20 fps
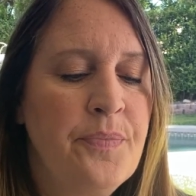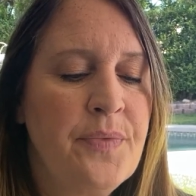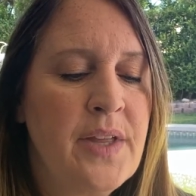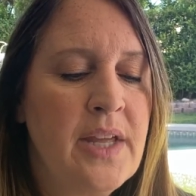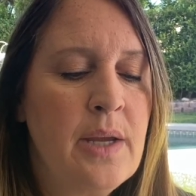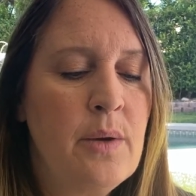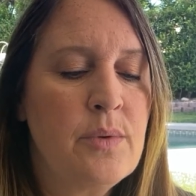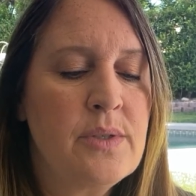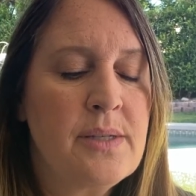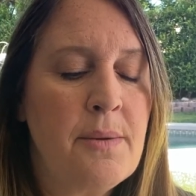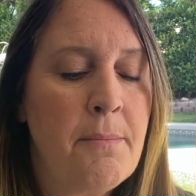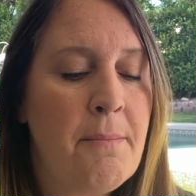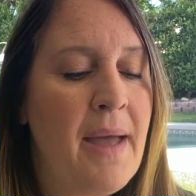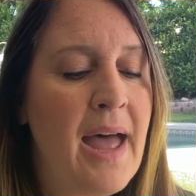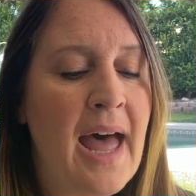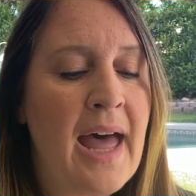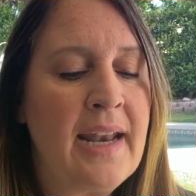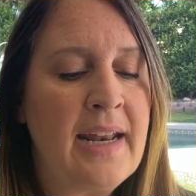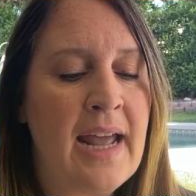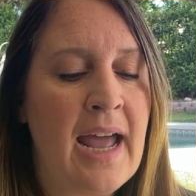He was a
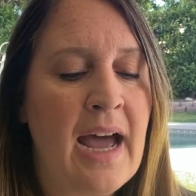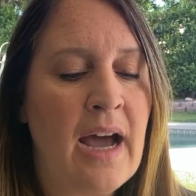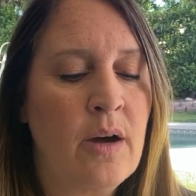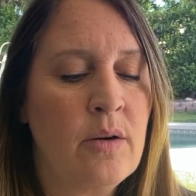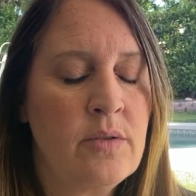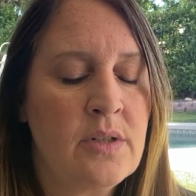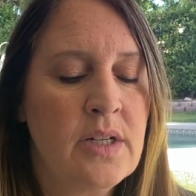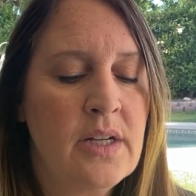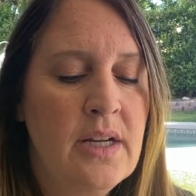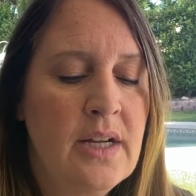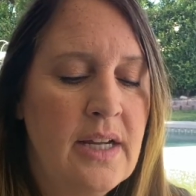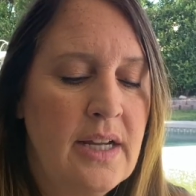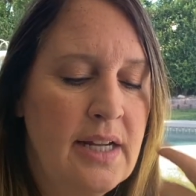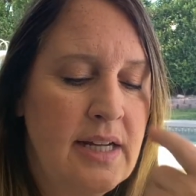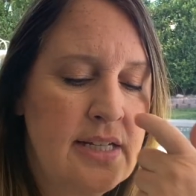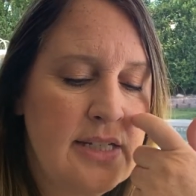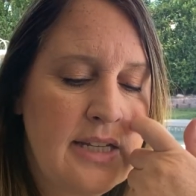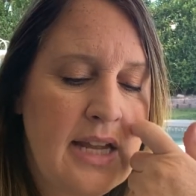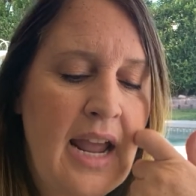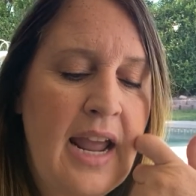mad hound.
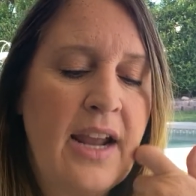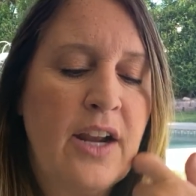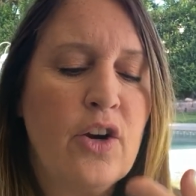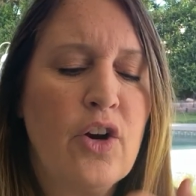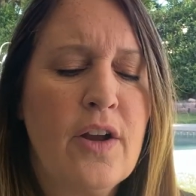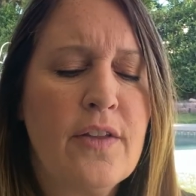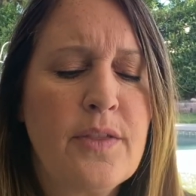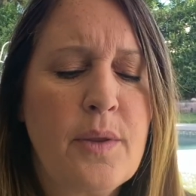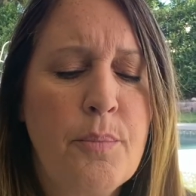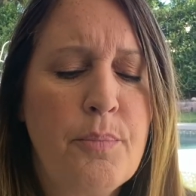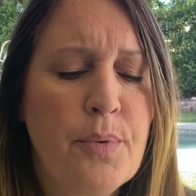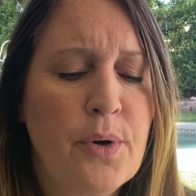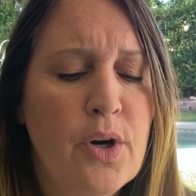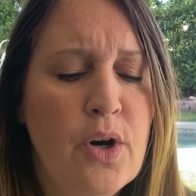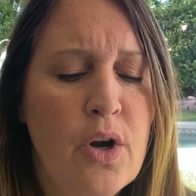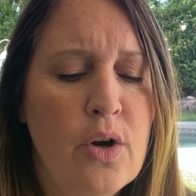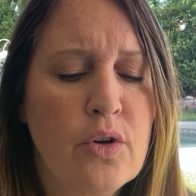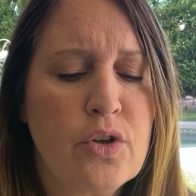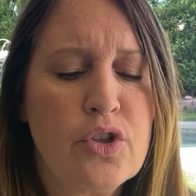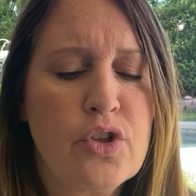His anger at the
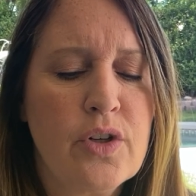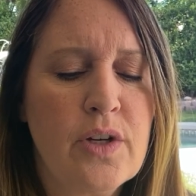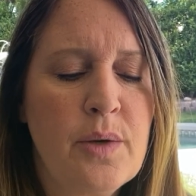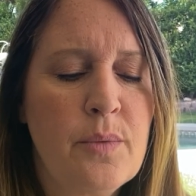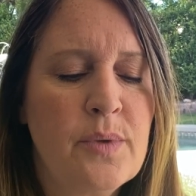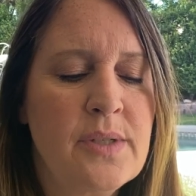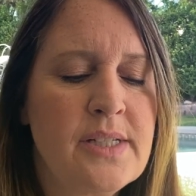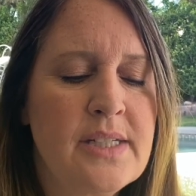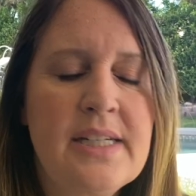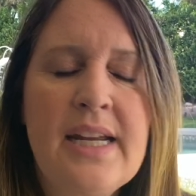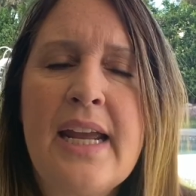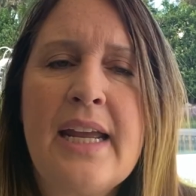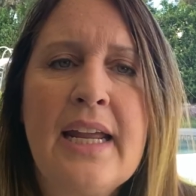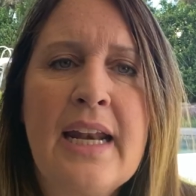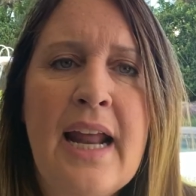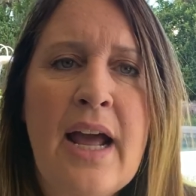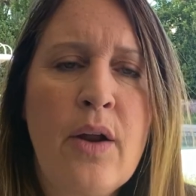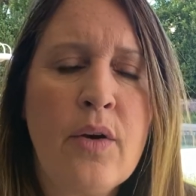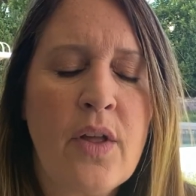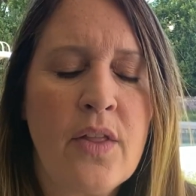bur oak tree was
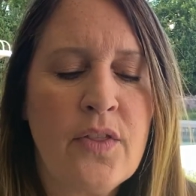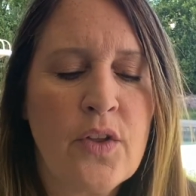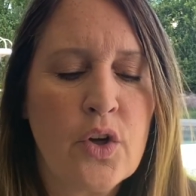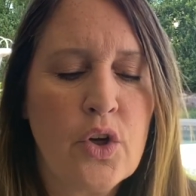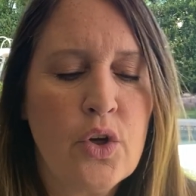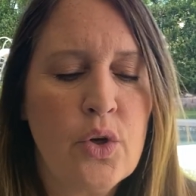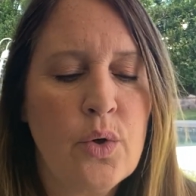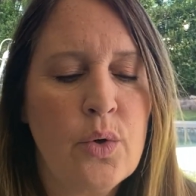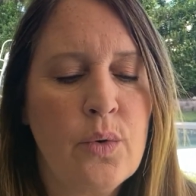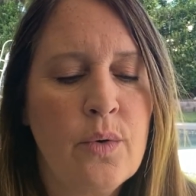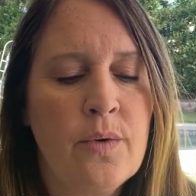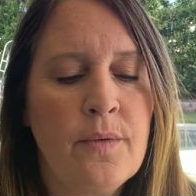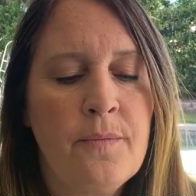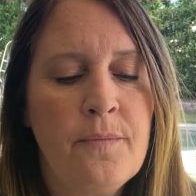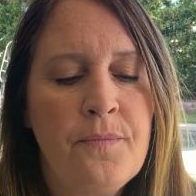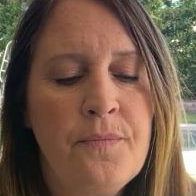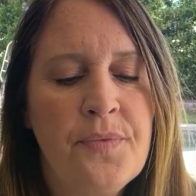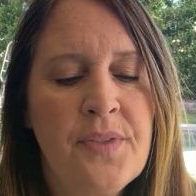taken out on the coon.